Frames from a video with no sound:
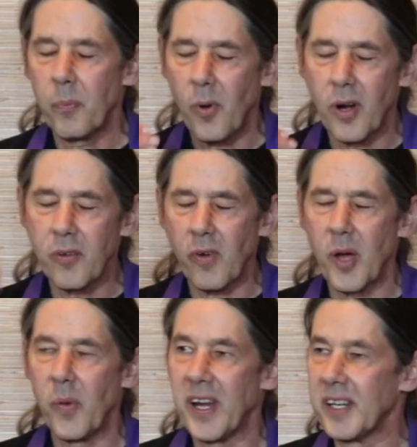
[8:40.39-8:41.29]
Part of why
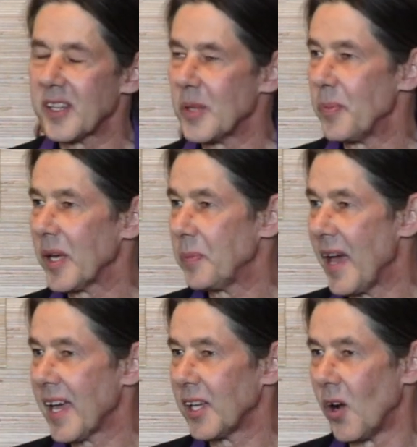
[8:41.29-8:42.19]
I went into the Big
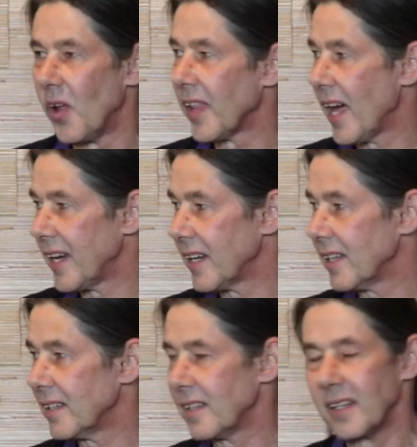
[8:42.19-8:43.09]
Bang and all that
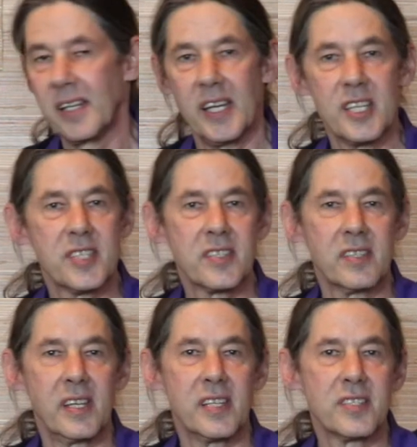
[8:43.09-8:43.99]
is
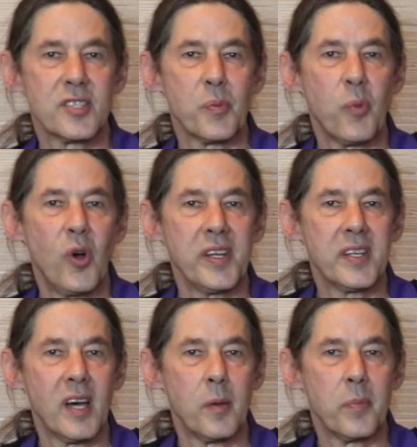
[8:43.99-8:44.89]
to
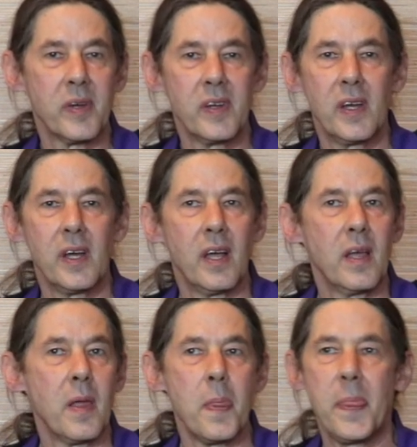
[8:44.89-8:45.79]
point up
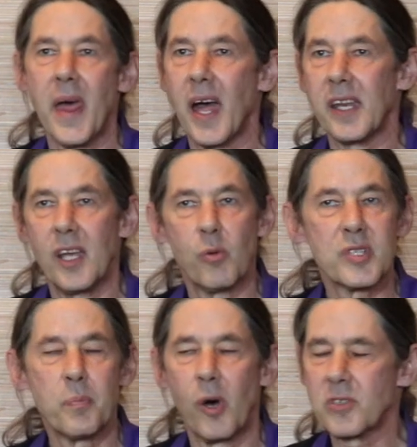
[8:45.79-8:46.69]
that it
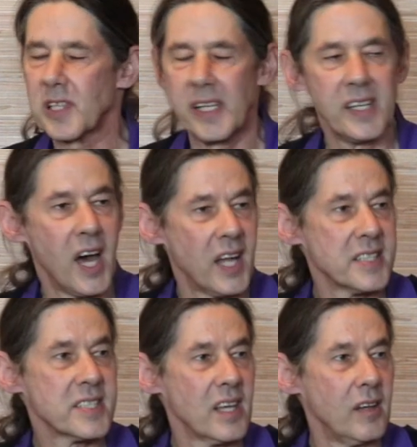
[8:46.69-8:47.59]
was mostly
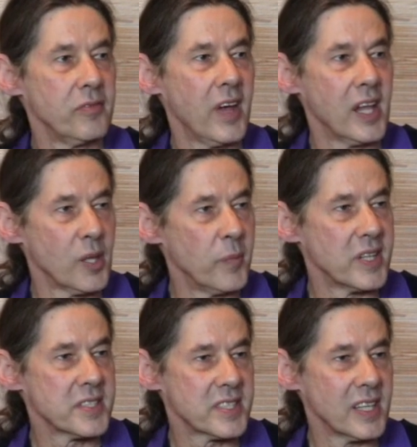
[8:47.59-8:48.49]
non-self
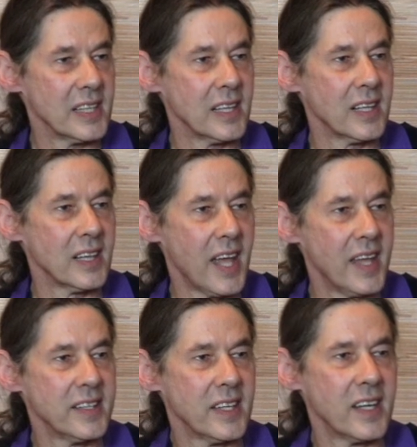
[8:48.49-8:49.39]
elements that
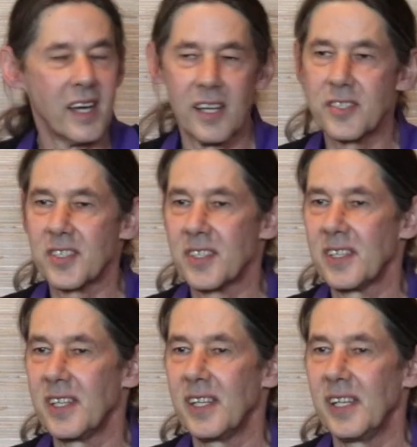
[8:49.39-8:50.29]
landed us
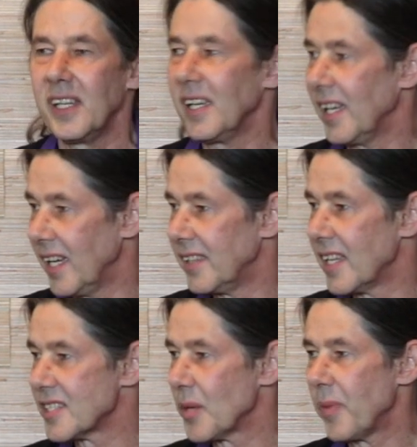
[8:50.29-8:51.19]
in
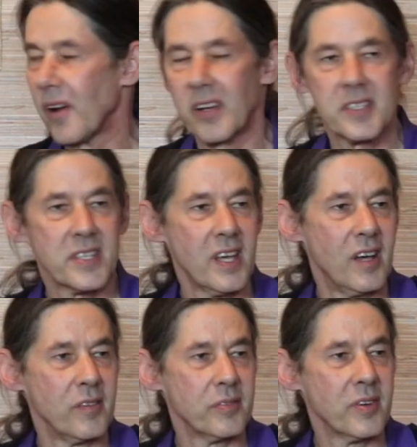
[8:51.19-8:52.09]
this apparent
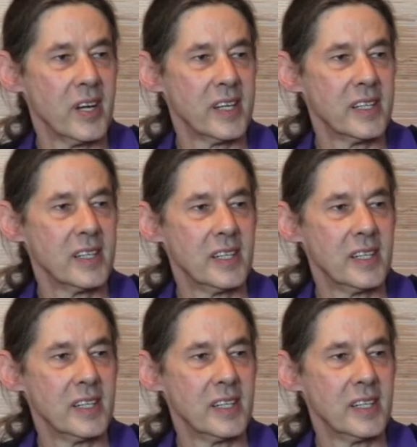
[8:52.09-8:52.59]
self, right?